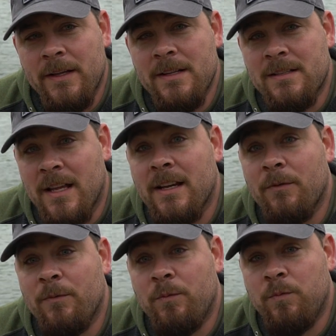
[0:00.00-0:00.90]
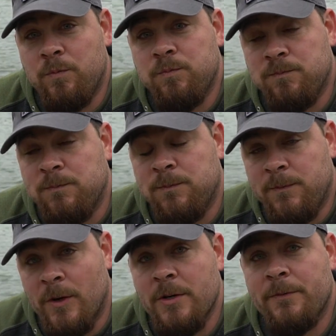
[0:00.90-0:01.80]
it's like a
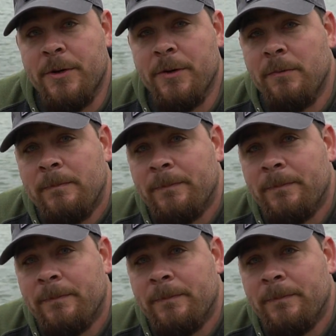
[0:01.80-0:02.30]
first for you.